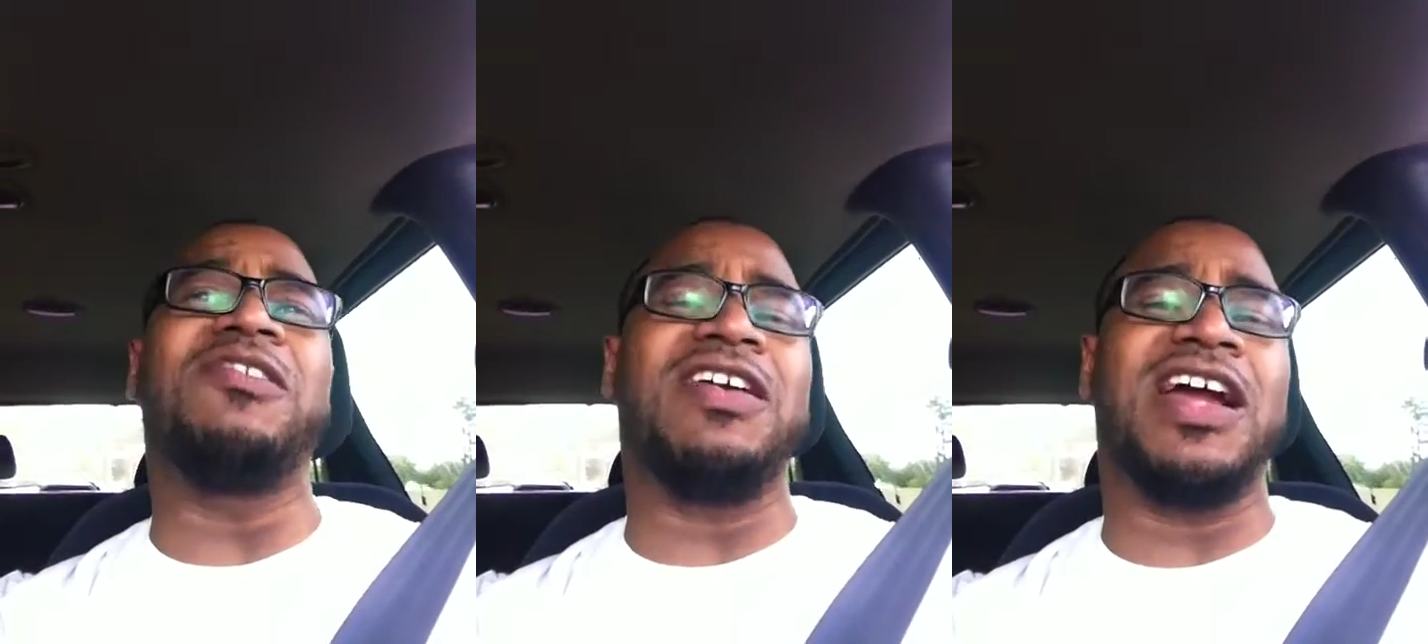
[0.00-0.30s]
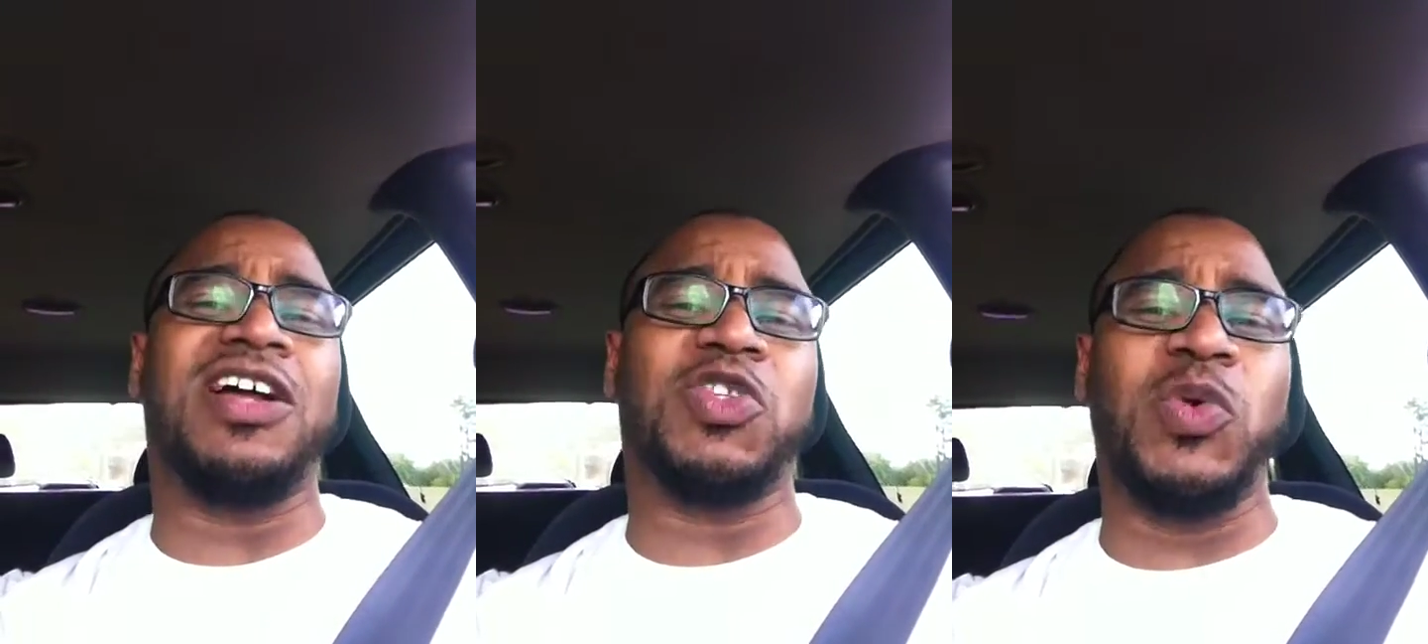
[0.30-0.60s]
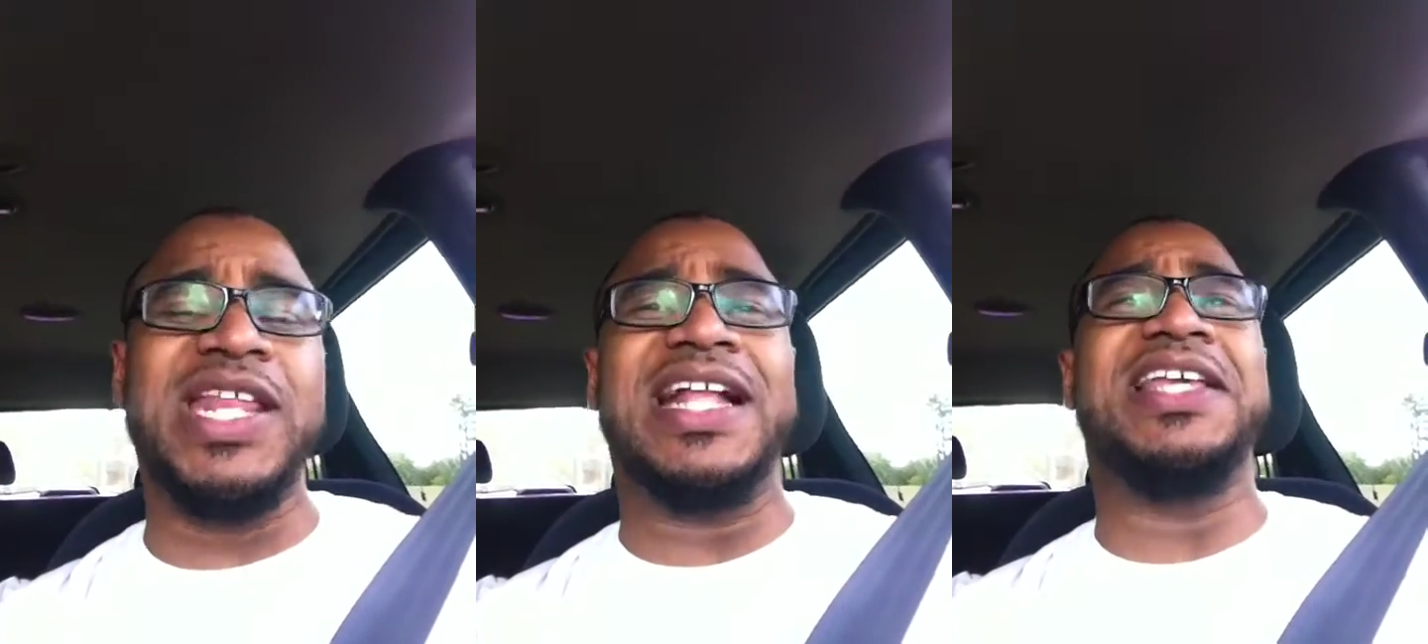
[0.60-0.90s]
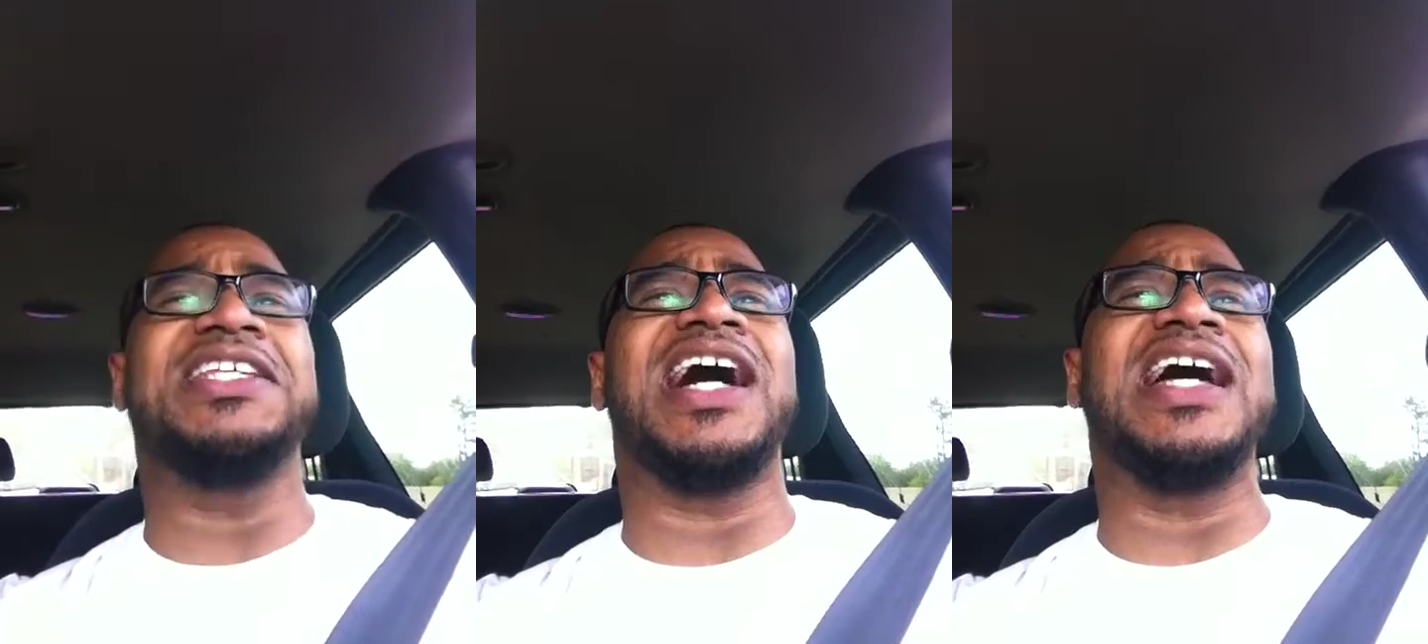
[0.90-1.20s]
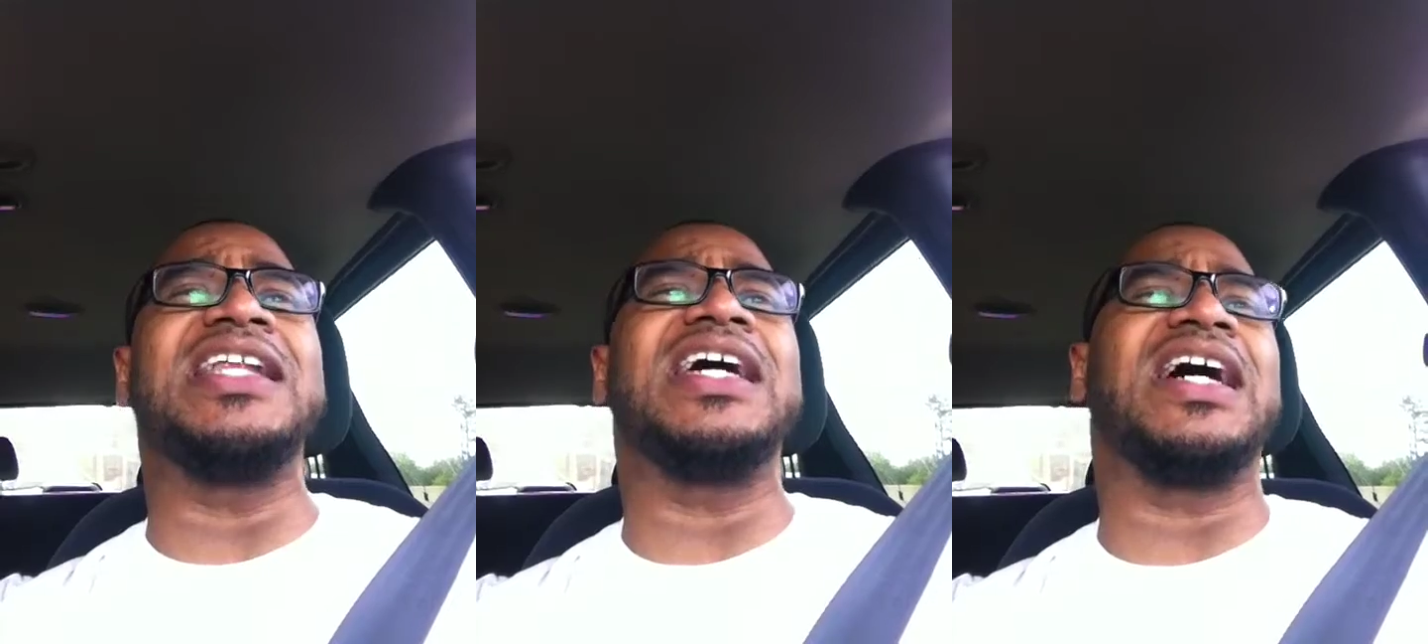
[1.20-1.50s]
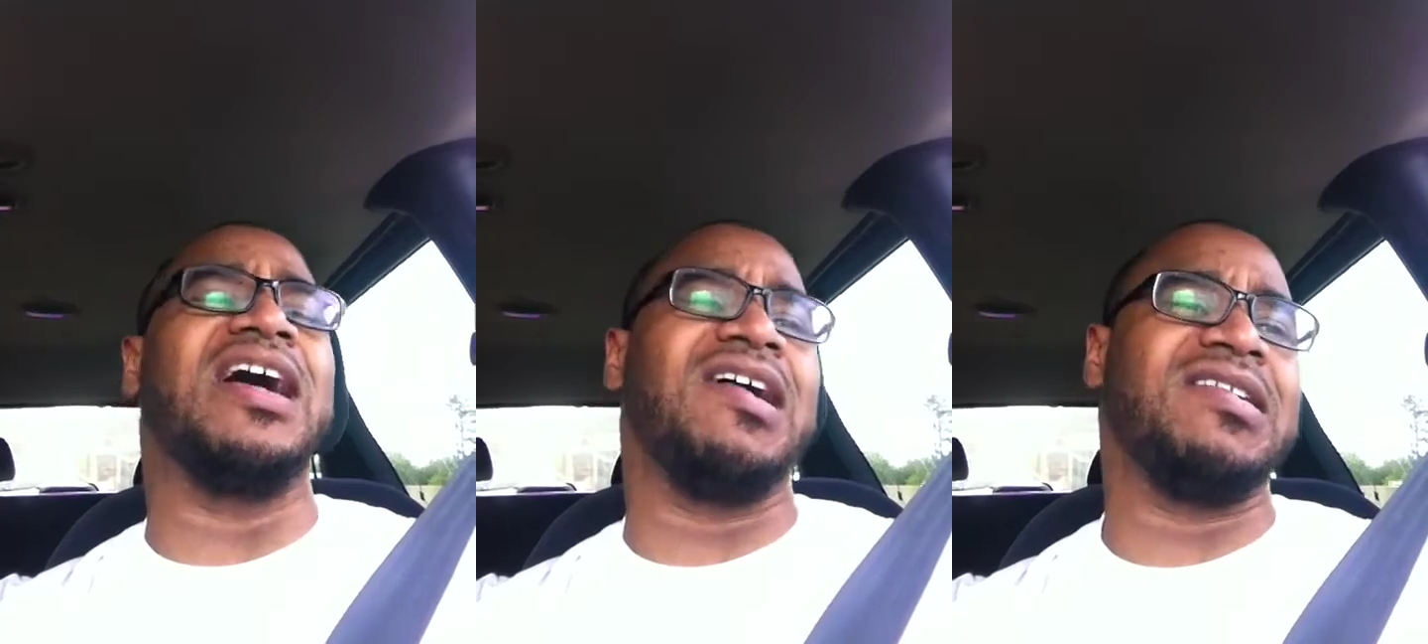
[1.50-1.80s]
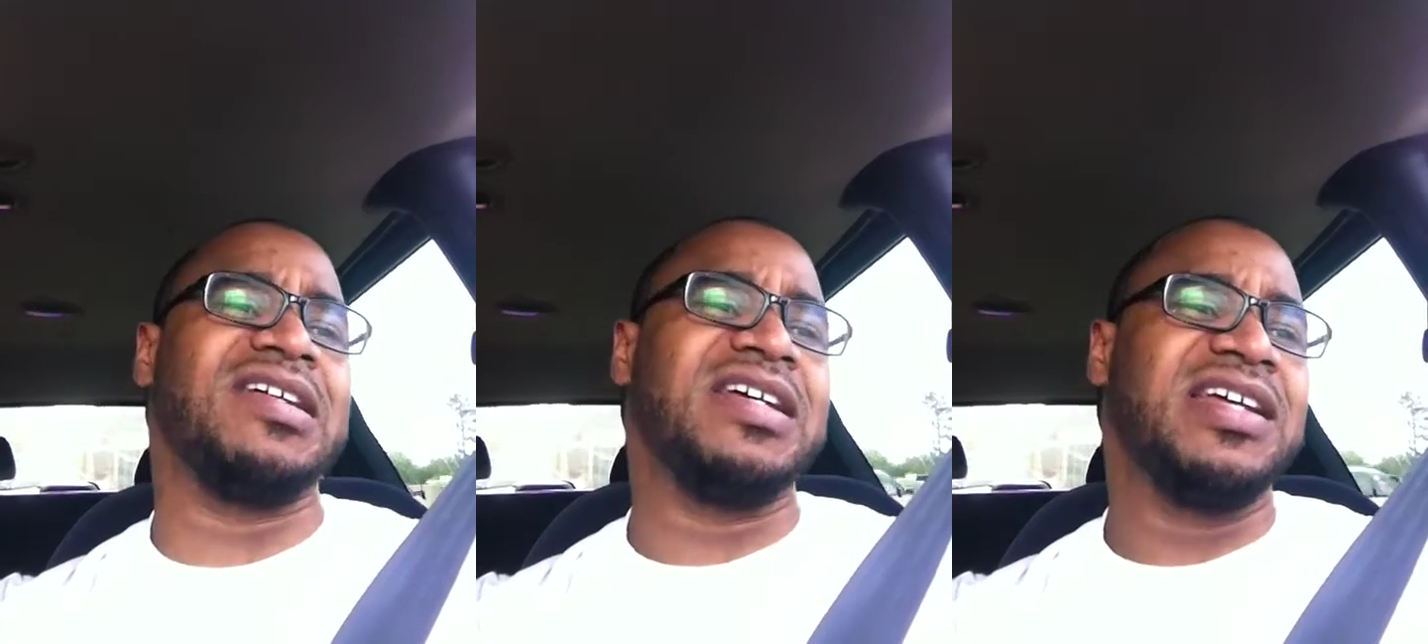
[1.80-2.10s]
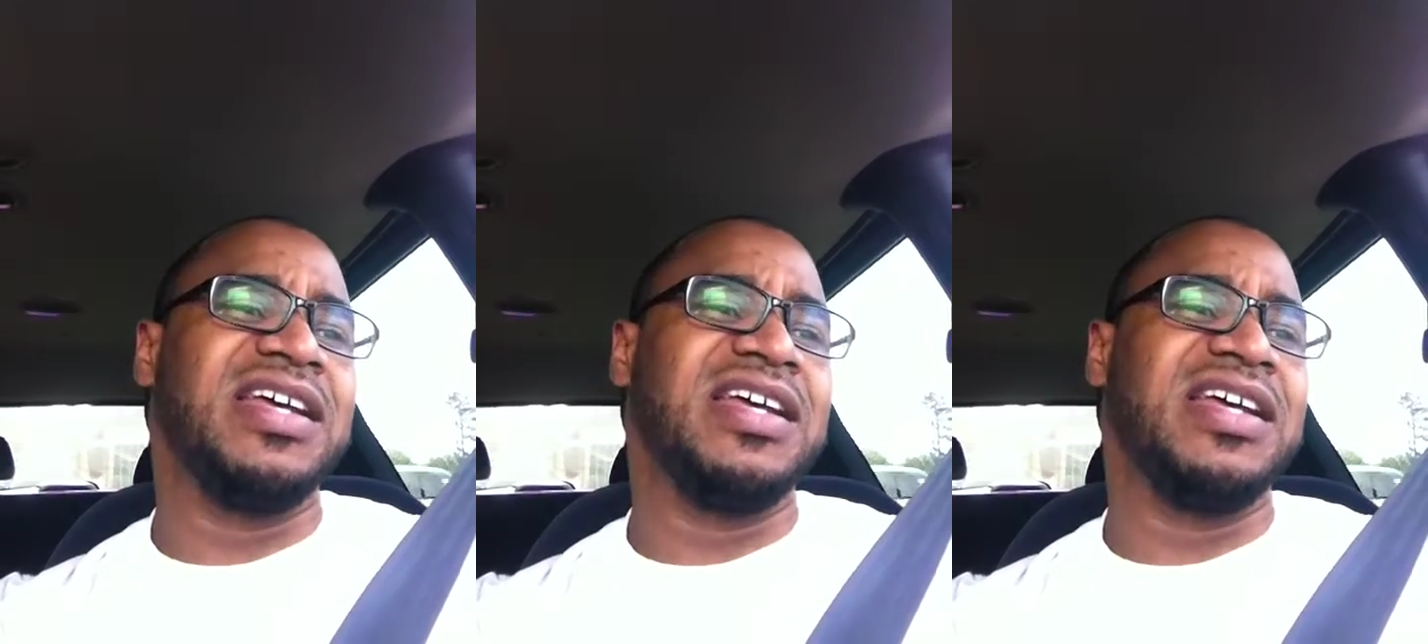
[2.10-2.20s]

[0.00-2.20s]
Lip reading: McGregor tweet that he's on the card